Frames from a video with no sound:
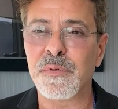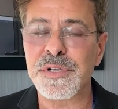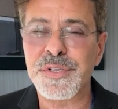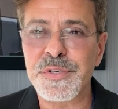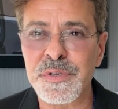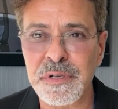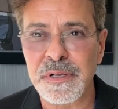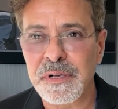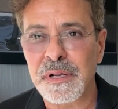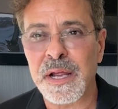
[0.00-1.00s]
which
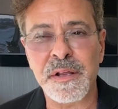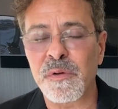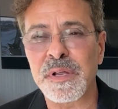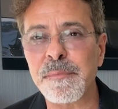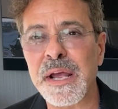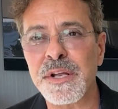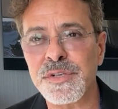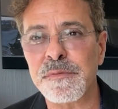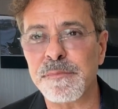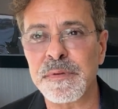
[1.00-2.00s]
I can only
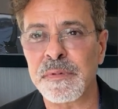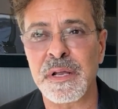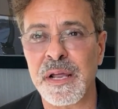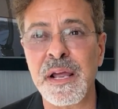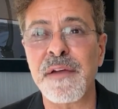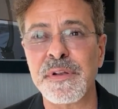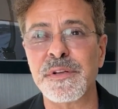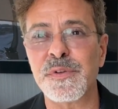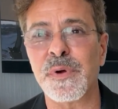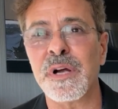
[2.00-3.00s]
imagine having
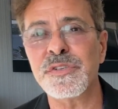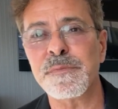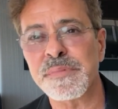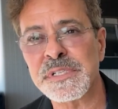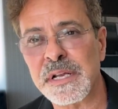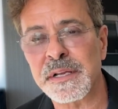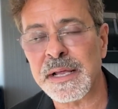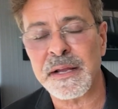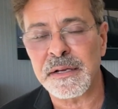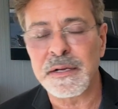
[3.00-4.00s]
to do 100% of
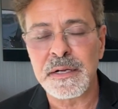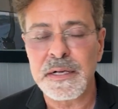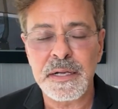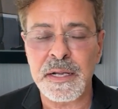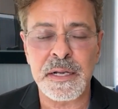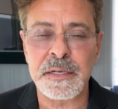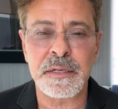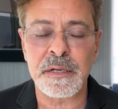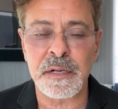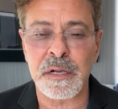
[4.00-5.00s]
that.
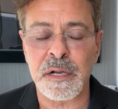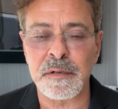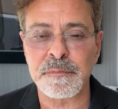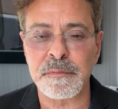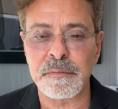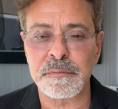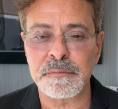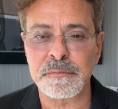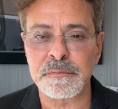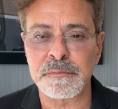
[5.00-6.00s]
And
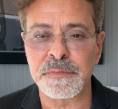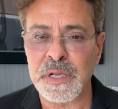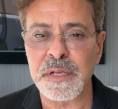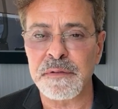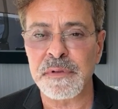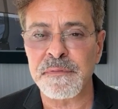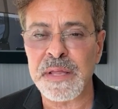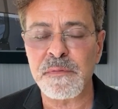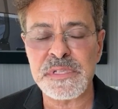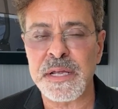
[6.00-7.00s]
really, if
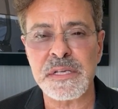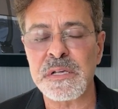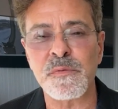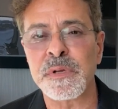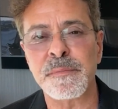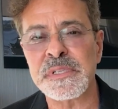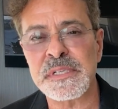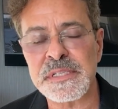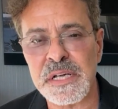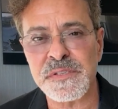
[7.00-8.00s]
that was the case, I wouldn't have been
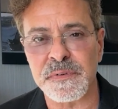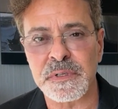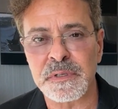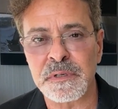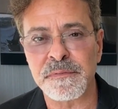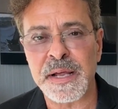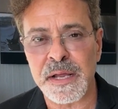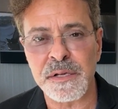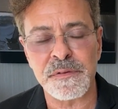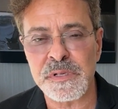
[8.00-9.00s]
successful if I
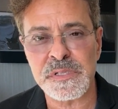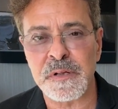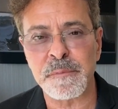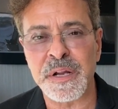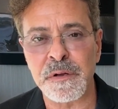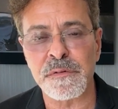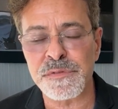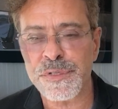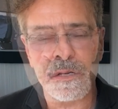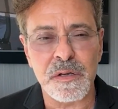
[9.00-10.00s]
had to do this on my
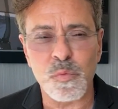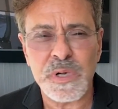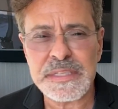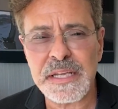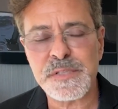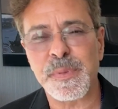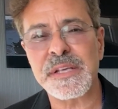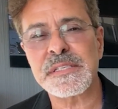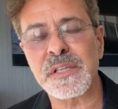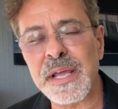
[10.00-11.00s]
own. You know, what takes
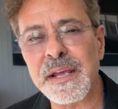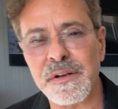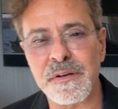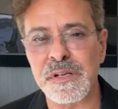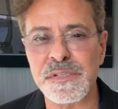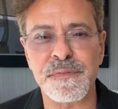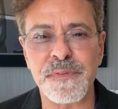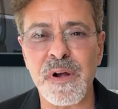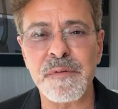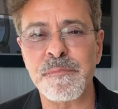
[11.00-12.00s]
place later is
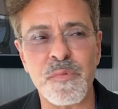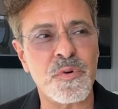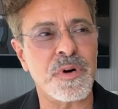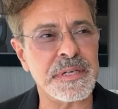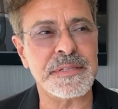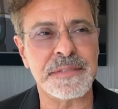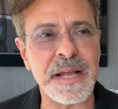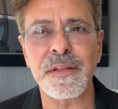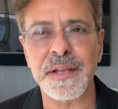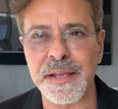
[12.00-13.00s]
far more
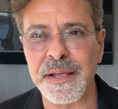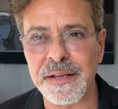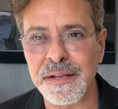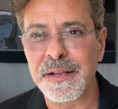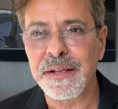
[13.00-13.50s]
delicate